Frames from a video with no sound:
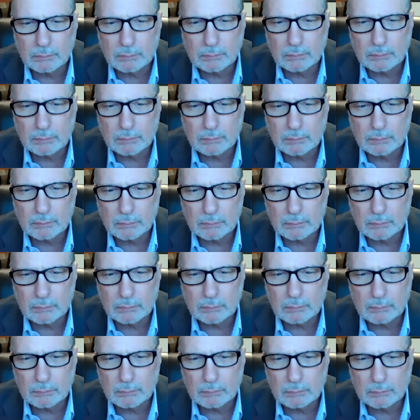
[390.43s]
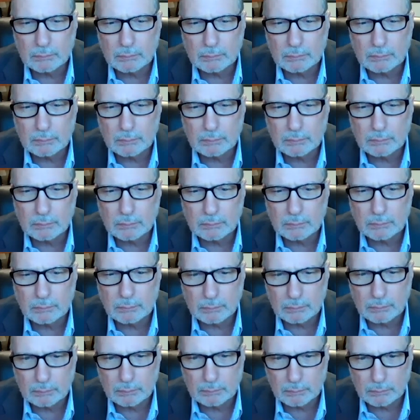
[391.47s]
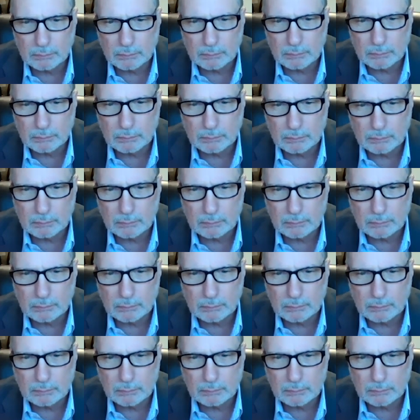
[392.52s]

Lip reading: [no speech]